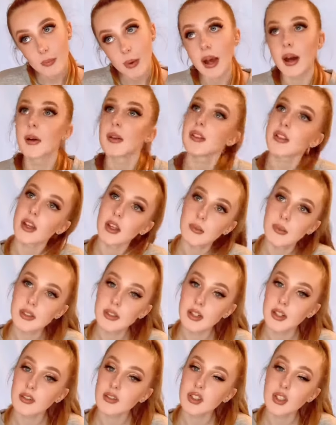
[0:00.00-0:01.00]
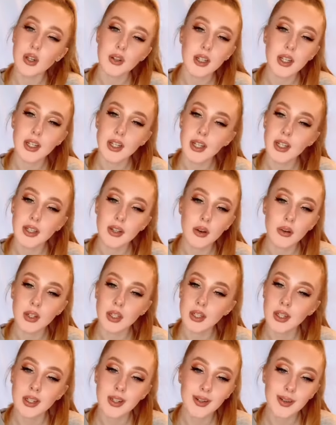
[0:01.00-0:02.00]
I was telling myself, you don't need it, you don't need
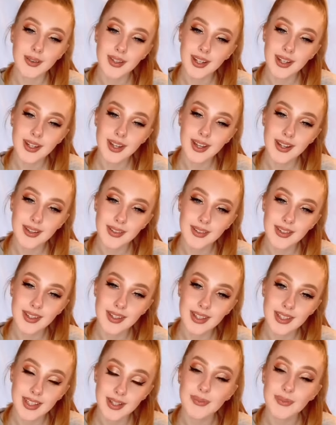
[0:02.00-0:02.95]
it, you don't need it, and I was thinking,